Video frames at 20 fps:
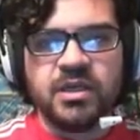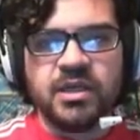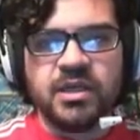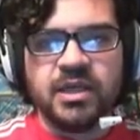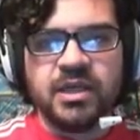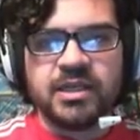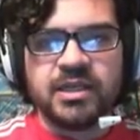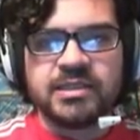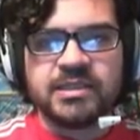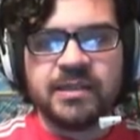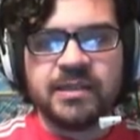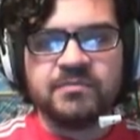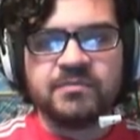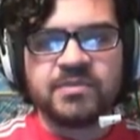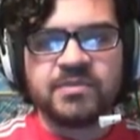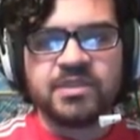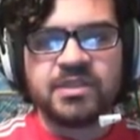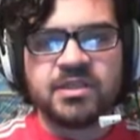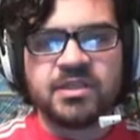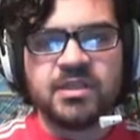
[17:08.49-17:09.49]
attempt
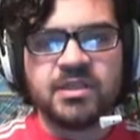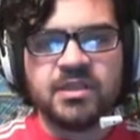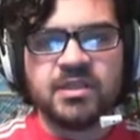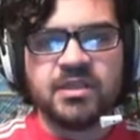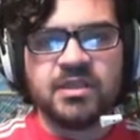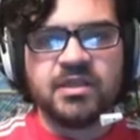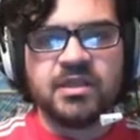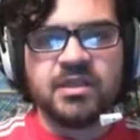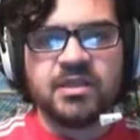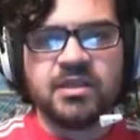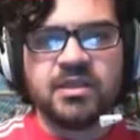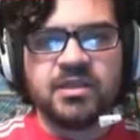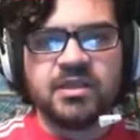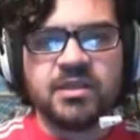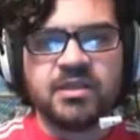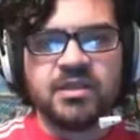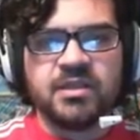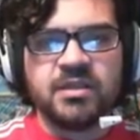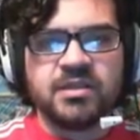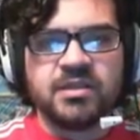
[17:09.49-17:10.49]

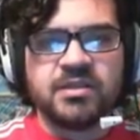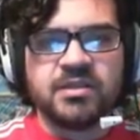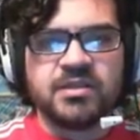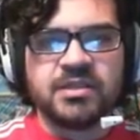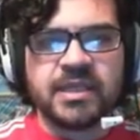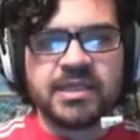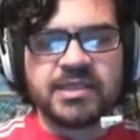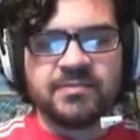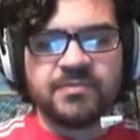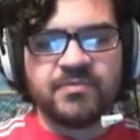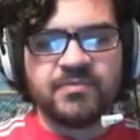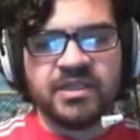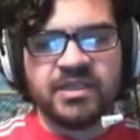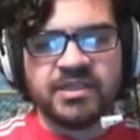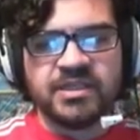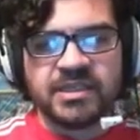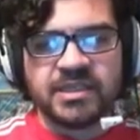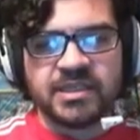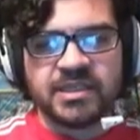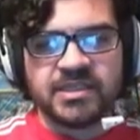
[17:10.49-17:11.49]
to get some things
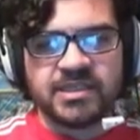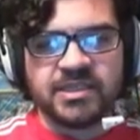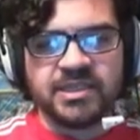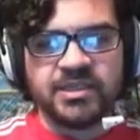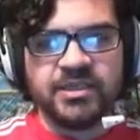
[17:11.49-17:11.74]
next turn.